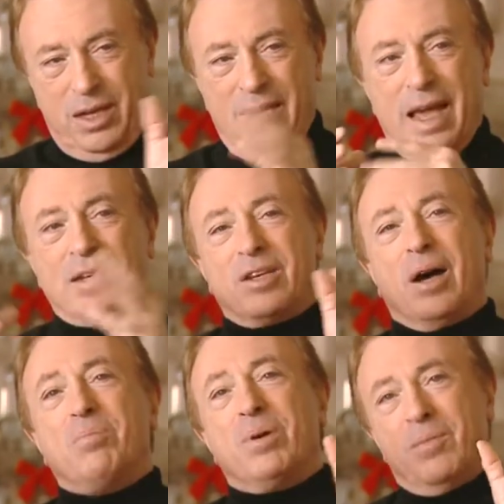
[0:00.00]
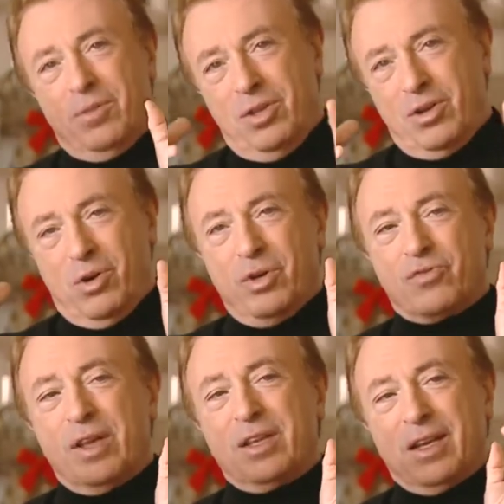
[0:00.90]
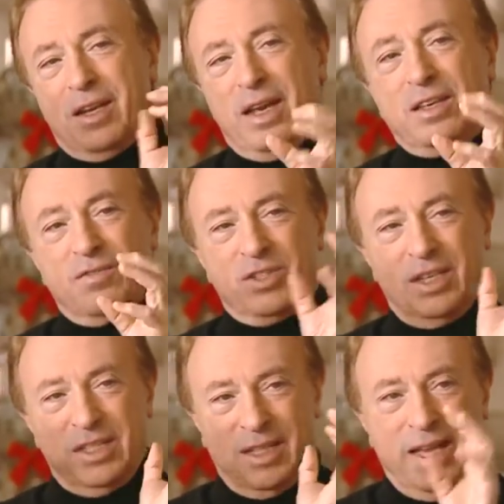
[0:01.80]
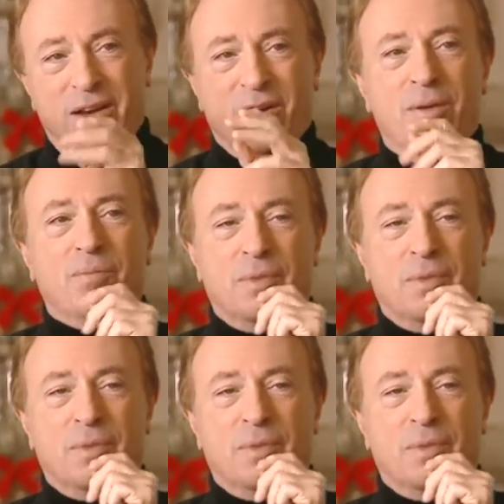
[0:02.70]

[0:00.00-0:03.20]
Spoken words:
connect up. You can always write the connective scenes later.